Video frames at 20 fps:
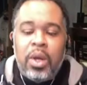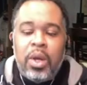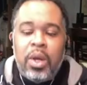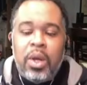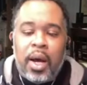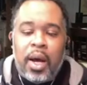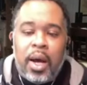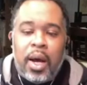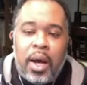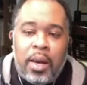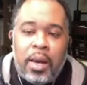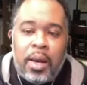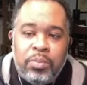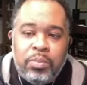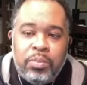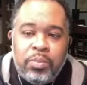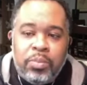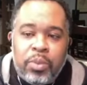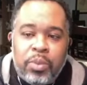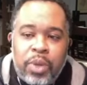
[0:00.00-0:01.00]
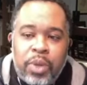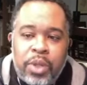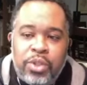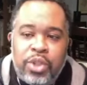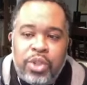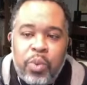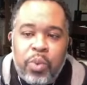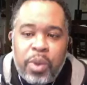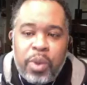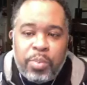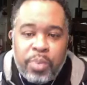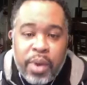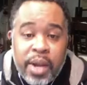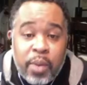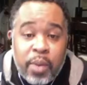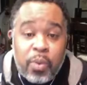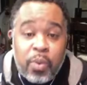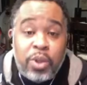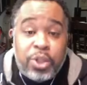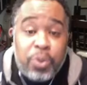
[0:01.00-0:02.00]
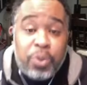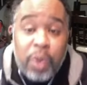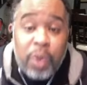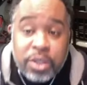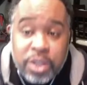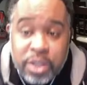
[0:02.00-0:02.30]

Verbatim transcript: Um, and so we're praying. I want you all